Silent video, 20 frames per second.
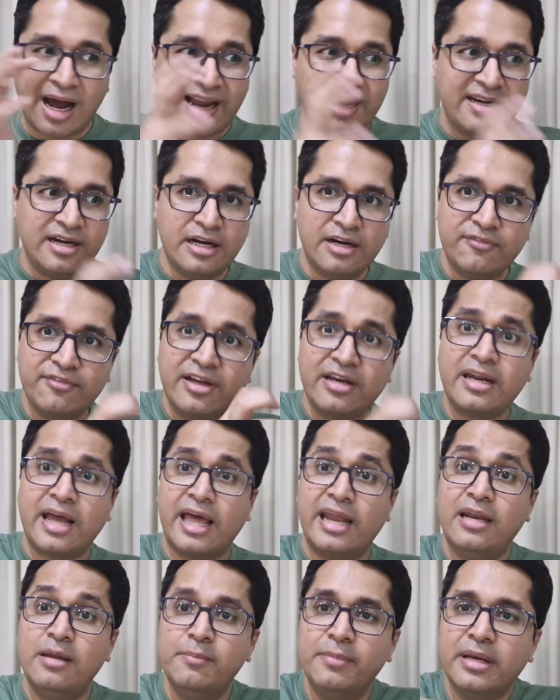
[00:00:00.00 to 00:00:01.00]
identify and
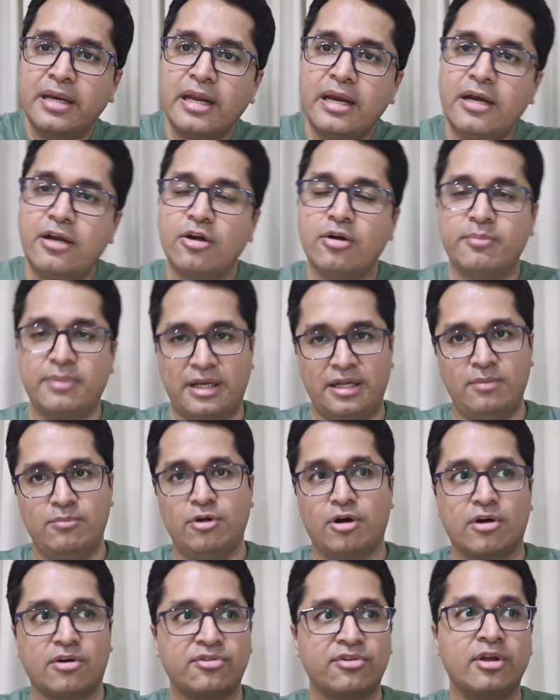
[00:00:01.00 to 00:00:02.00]
eliminate your money
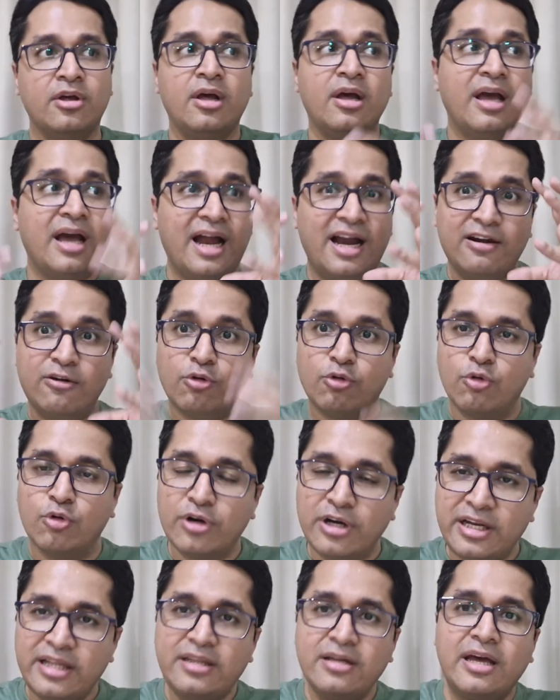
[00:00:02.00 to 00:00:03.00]
blocks and
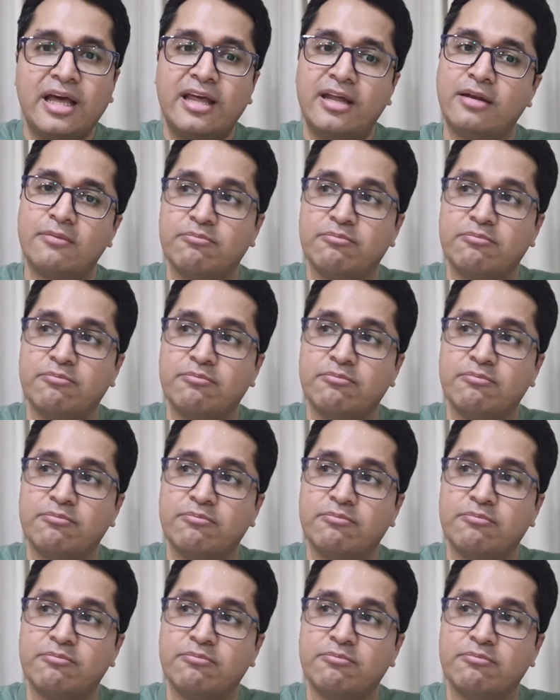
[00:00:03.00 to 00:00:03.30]
only the